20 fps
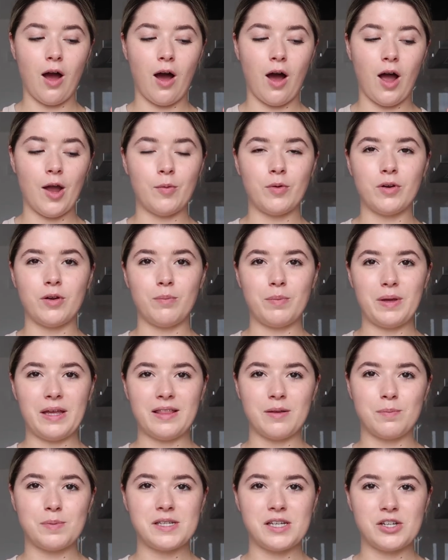I wouldn't be in
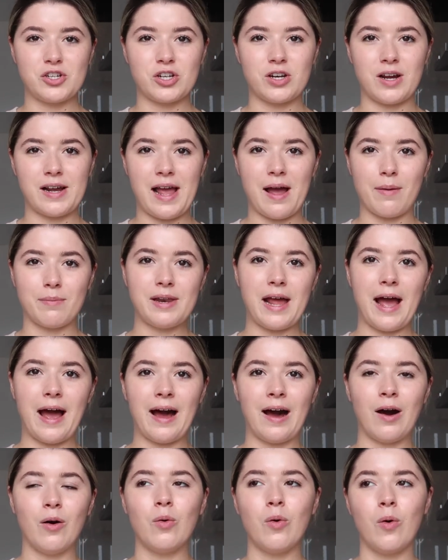the position I am
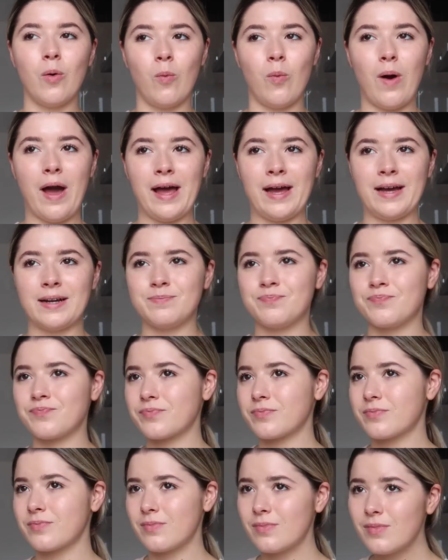now, where,
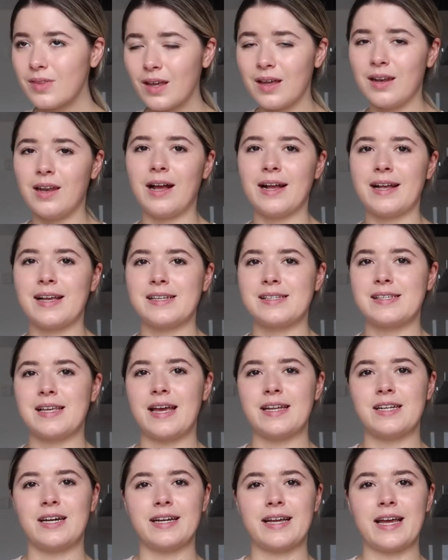like I
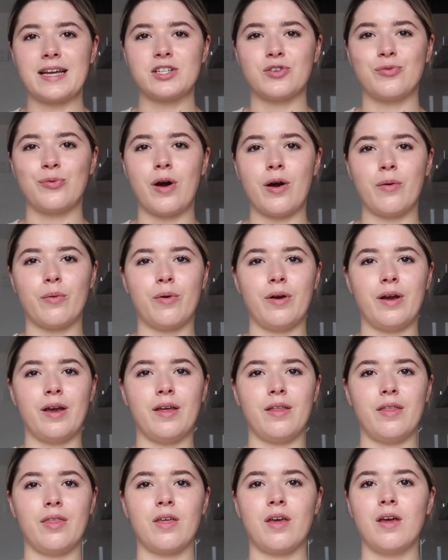said, I get to work
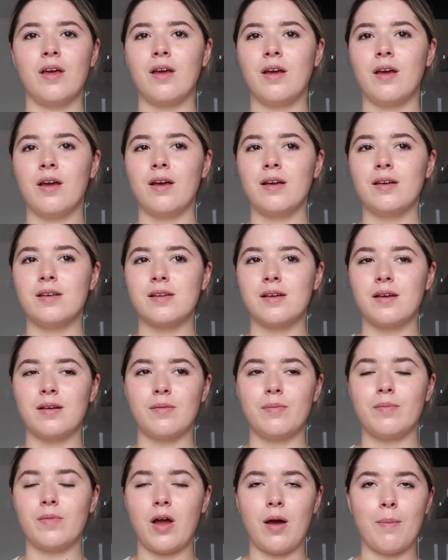with
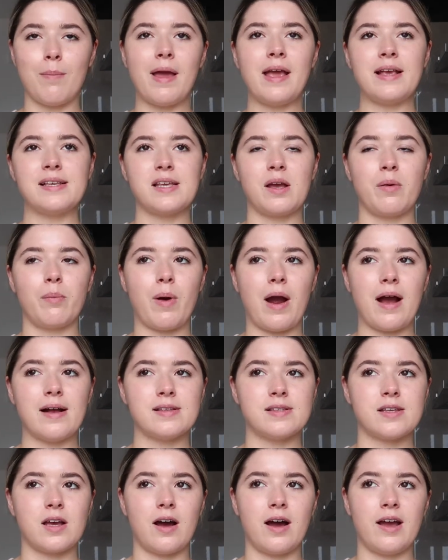amazing
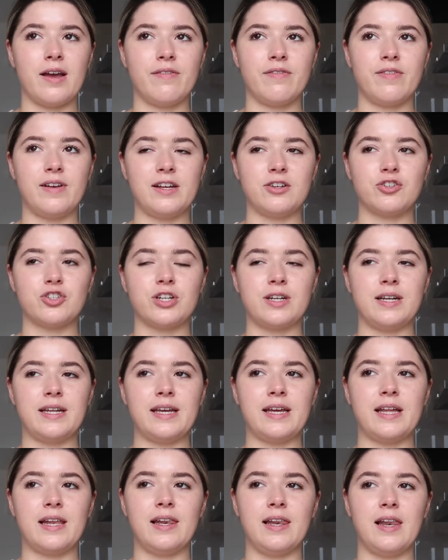brands that I have
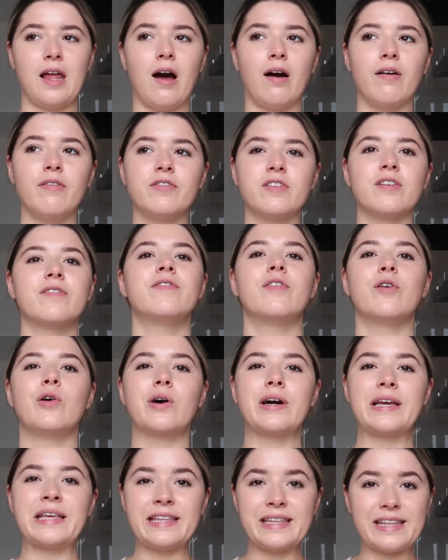literally loved
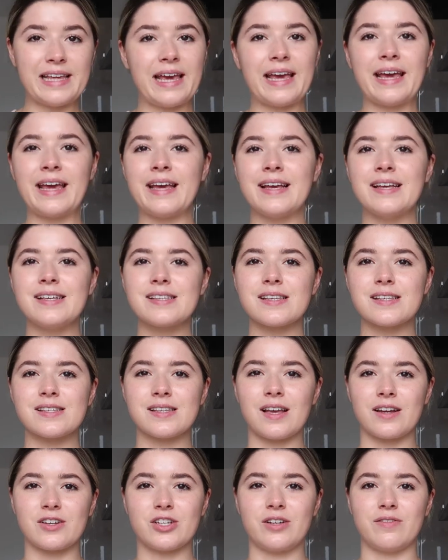for years,
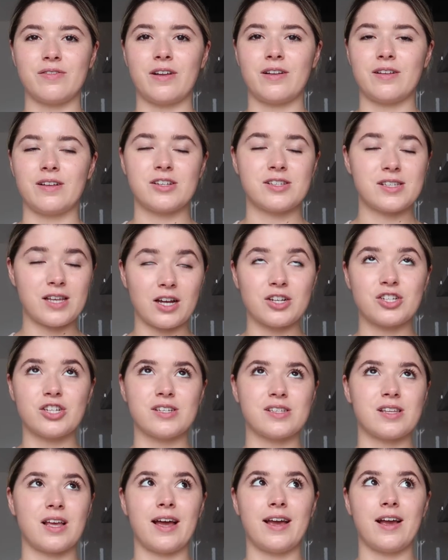such
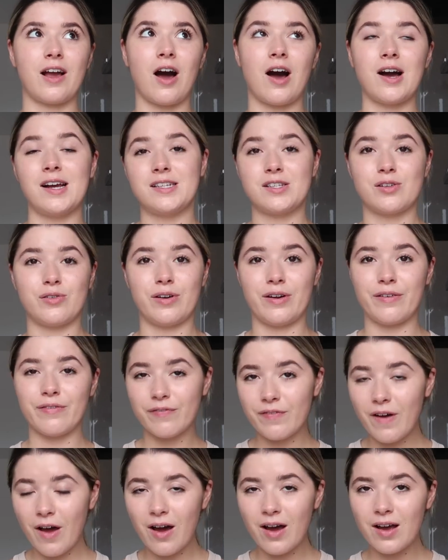as like I Saw It
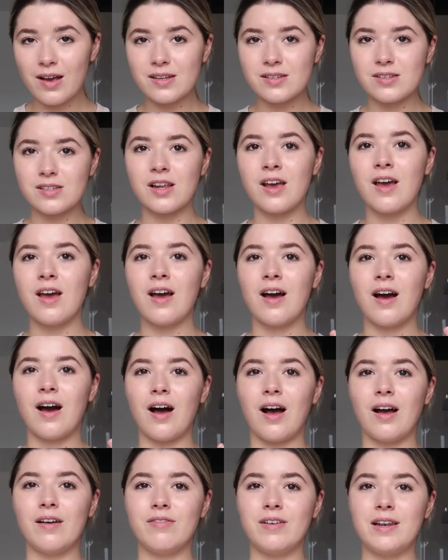First,
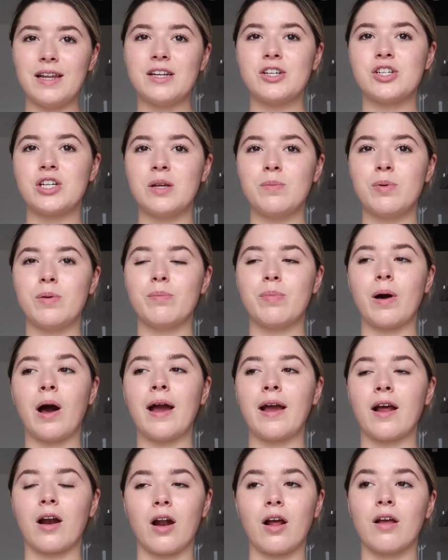I've literally been
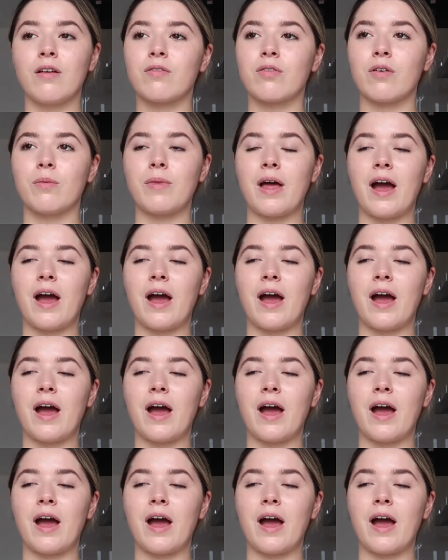buying clothes from